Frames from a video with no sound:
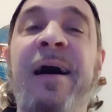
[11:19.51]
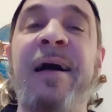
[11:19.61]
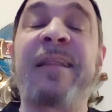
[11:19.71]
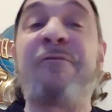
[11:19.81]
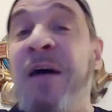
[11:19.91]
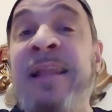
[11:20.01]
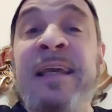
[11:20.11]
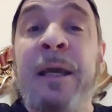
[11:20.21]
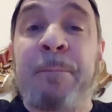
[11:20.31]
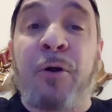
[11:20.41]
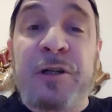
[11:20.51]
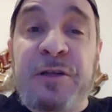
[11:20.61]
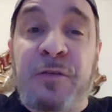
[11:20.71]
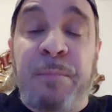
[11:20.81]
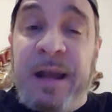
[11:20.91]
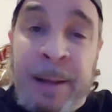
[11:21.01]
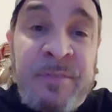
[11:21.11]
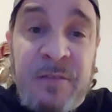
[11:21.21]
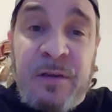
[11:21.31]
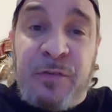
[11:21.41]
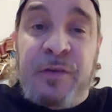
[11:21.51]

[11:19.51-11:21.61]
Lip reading: they finally get purchased by MTV.